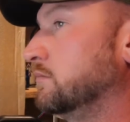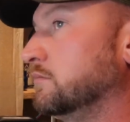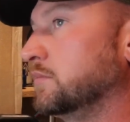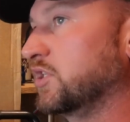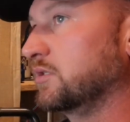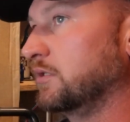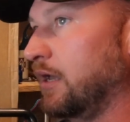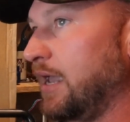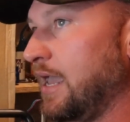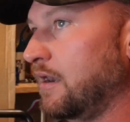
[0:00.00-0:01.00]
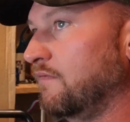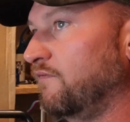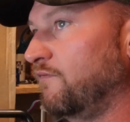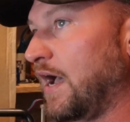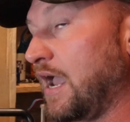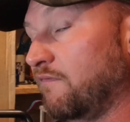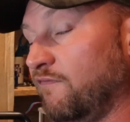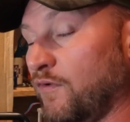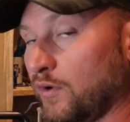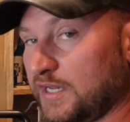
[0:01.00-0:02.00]
the
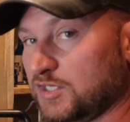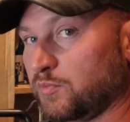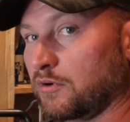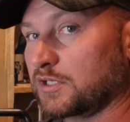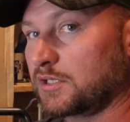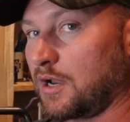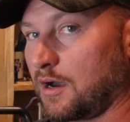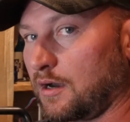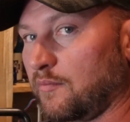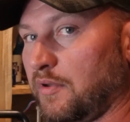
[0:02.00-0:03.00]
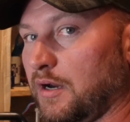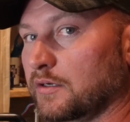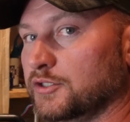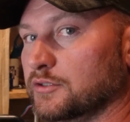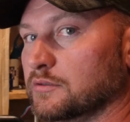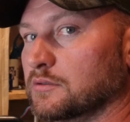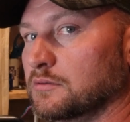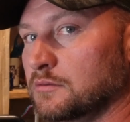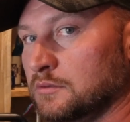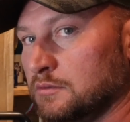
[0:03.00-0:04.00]
N540 sports car compared
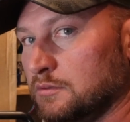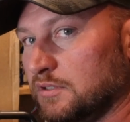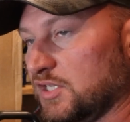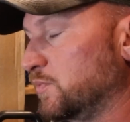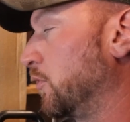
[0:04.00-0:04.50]
to this